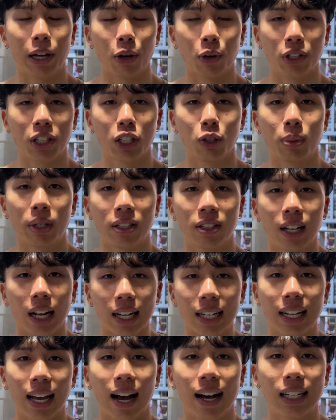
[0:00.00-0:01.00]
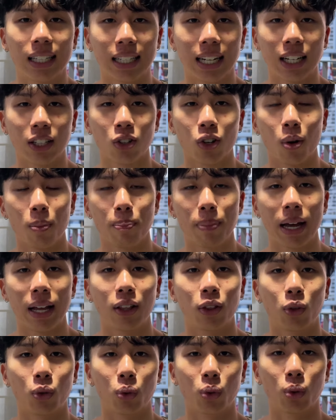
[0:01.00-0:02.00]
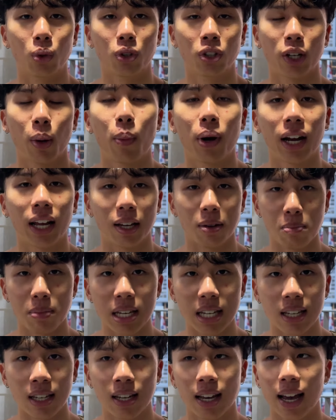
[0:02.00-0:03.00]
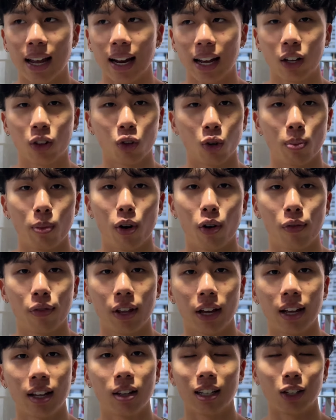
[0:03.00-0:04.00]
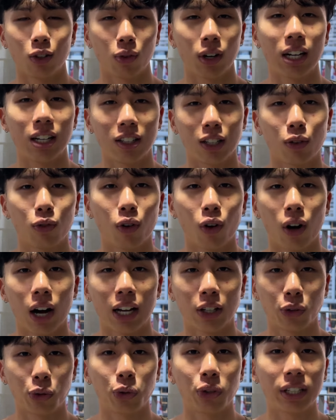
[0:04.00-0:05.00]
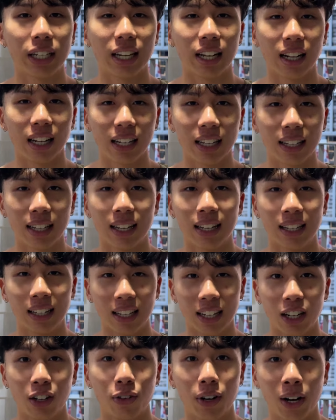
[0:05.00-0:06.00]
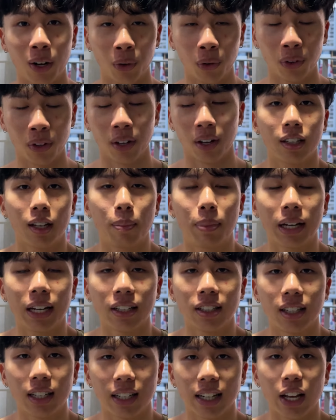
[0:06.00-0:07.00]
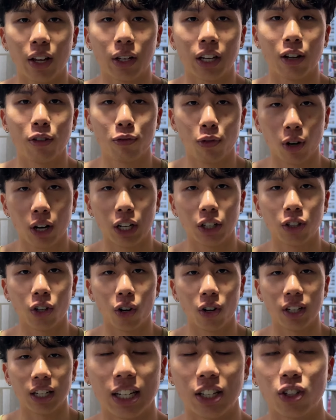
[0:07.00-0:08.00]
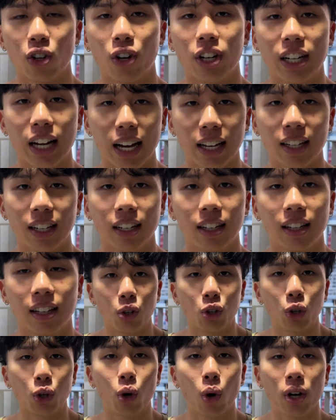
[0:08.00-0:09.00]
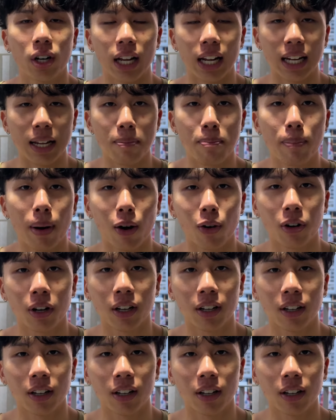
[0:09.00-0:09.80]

it'll just be slightly harder as compared to someone like me, an ectomorph, that is very easy for us to stay lean year round. The biggest thing that you can focus on is your diet. You should go on a lean bulk